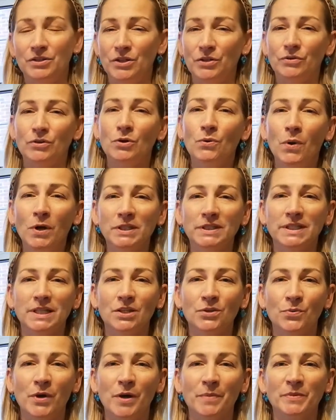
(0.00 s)
quality of
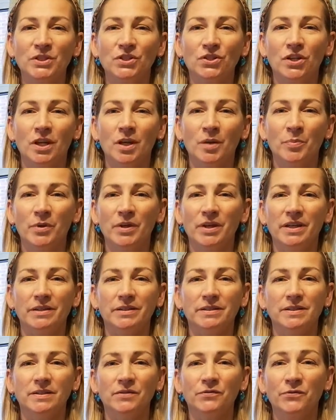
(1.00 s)
the workmanship
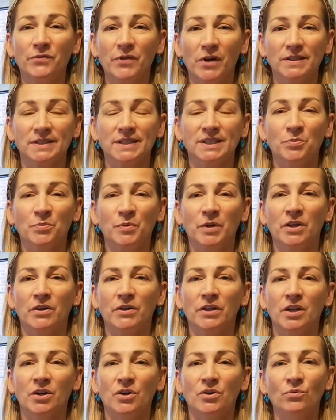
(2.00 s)
is far
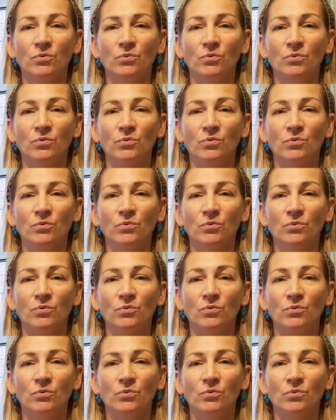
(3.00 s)
superior.